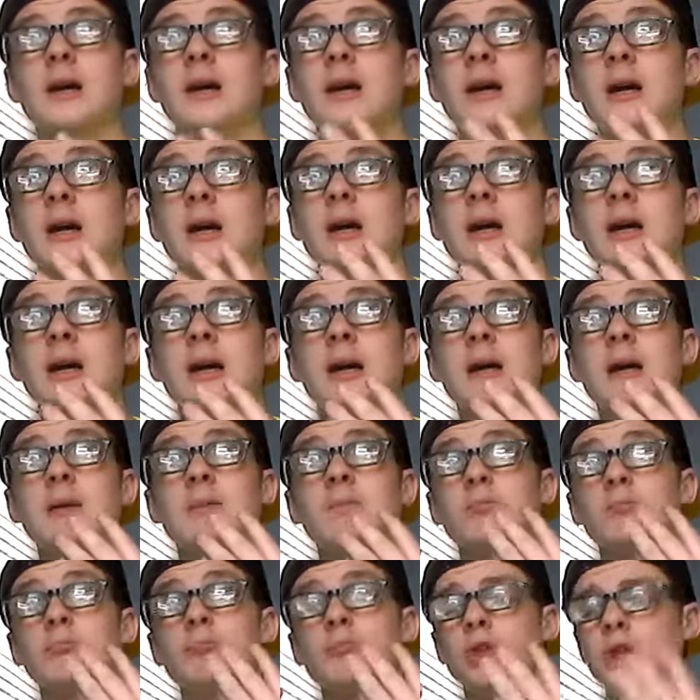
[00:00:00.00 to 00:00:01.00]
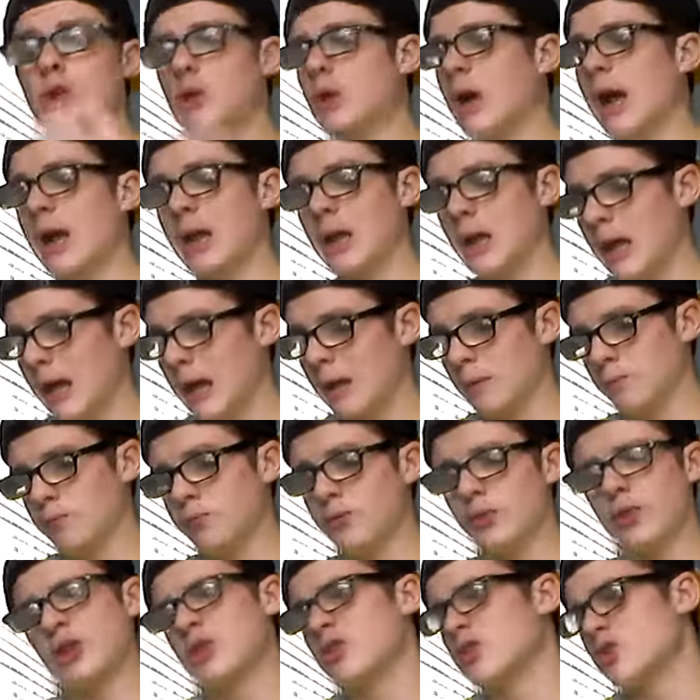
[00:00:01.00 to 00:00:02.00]
um, you gotta have
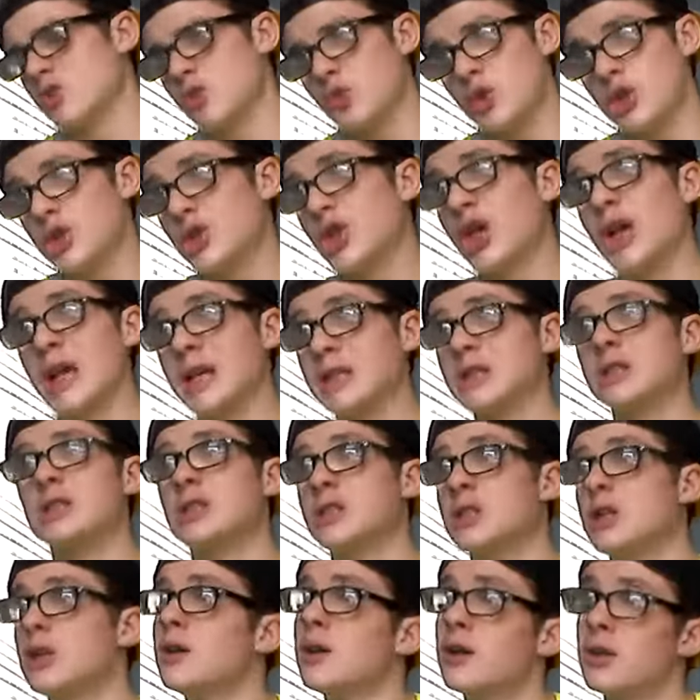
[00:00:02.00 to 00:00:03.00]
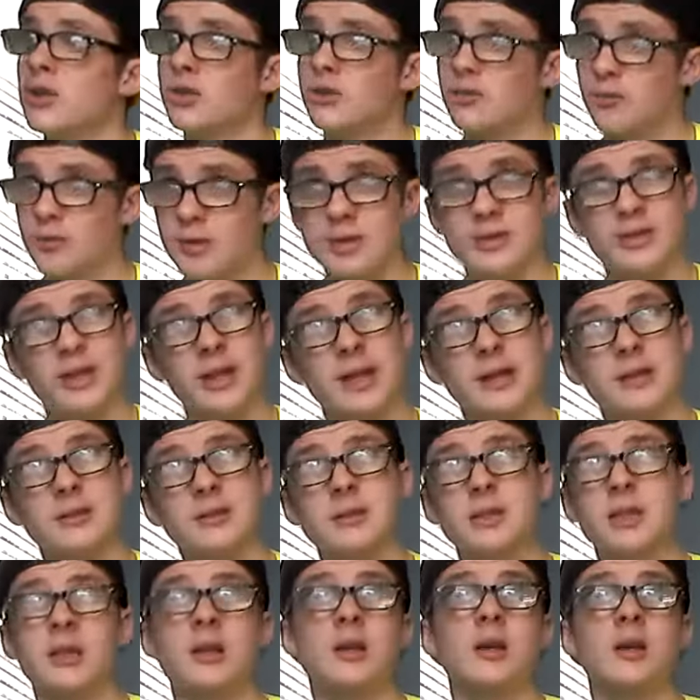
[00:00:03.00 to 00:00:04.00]
there's three things, three
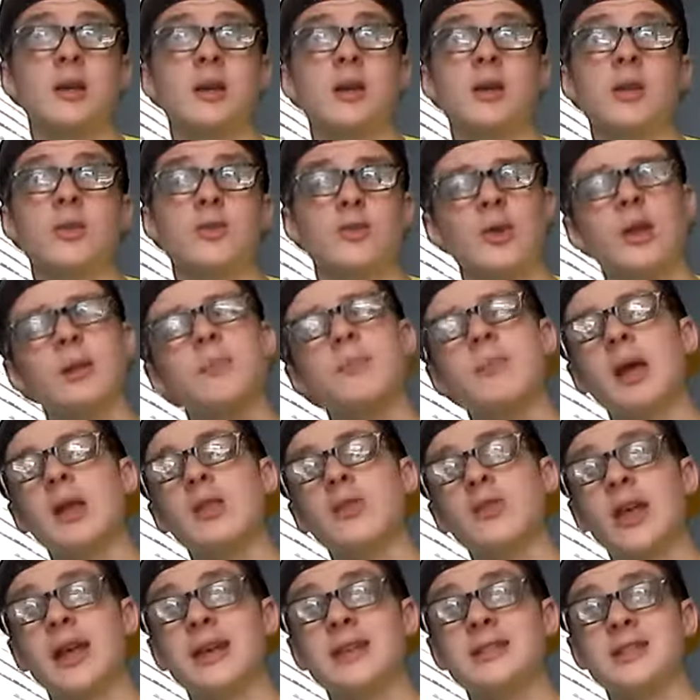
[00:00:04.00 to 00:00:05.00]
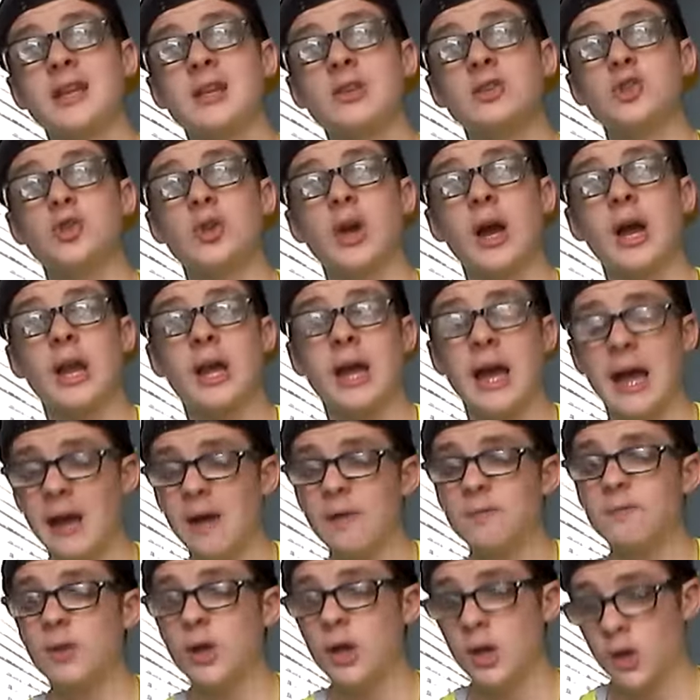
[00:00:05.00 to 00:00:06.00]
things three main things that you gotta have.
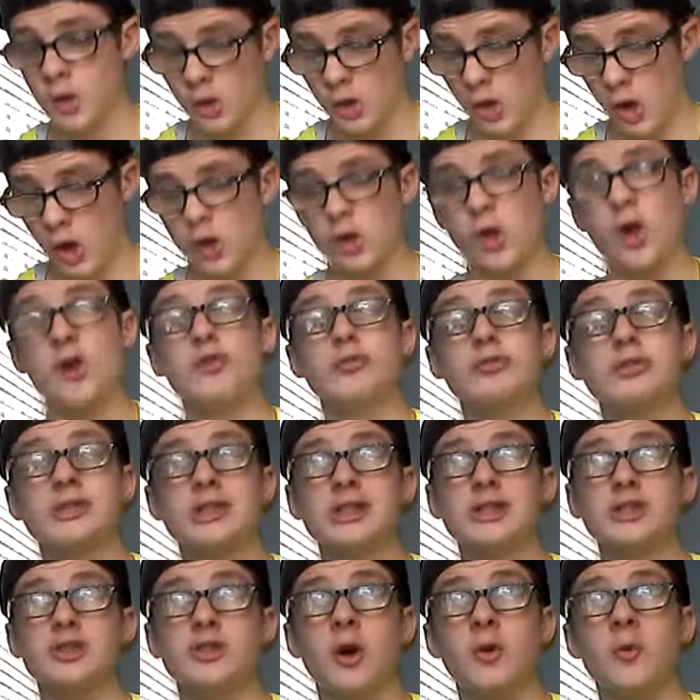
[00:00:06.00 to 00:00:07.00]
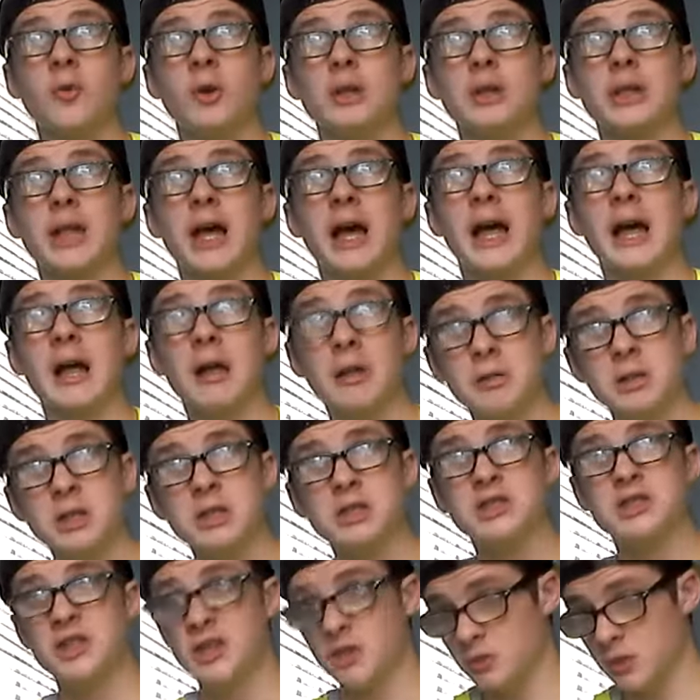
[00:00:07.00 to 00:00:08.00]
A coach that know what the hell
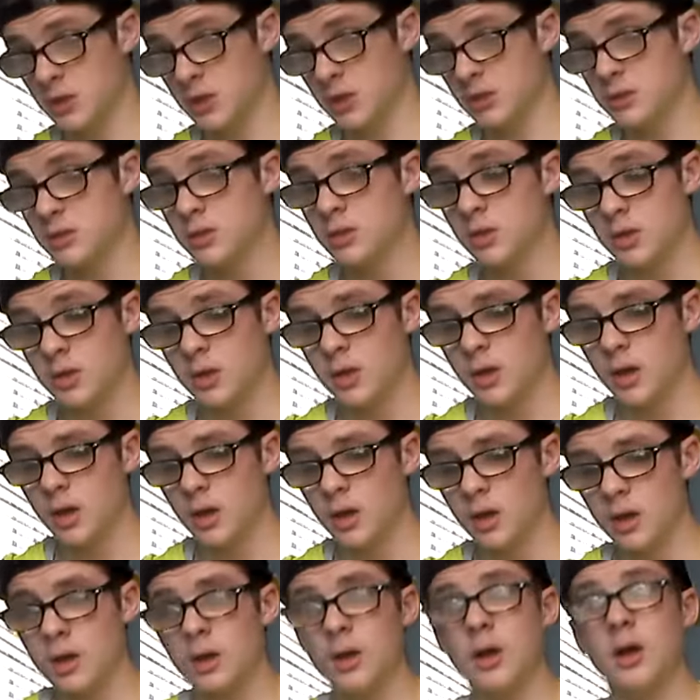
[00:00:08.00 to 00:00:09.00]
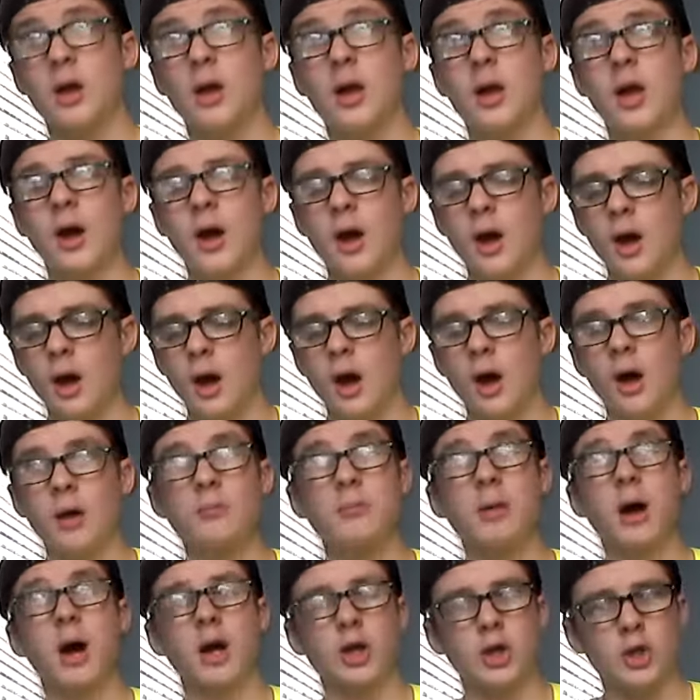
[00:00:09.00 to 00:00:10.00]
he's doing.
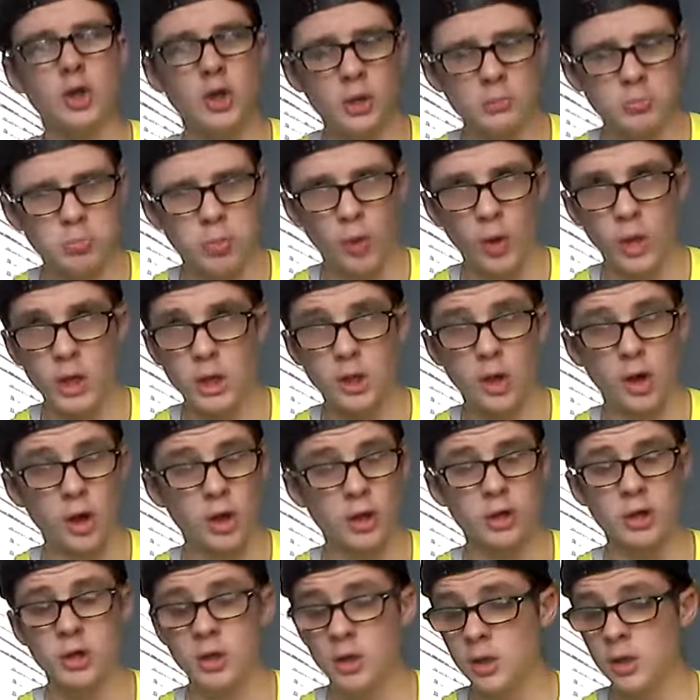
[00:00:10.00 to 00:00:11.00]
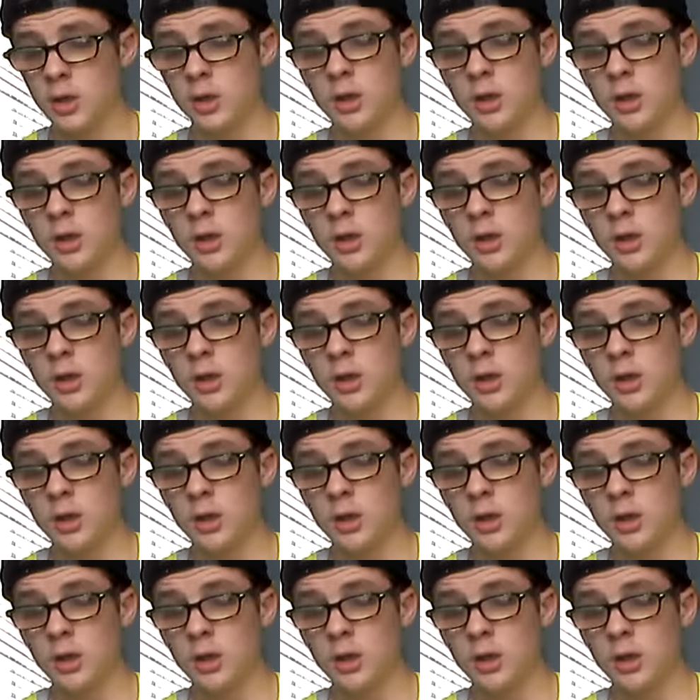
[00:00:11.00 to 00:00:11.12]
Um, a good point guard.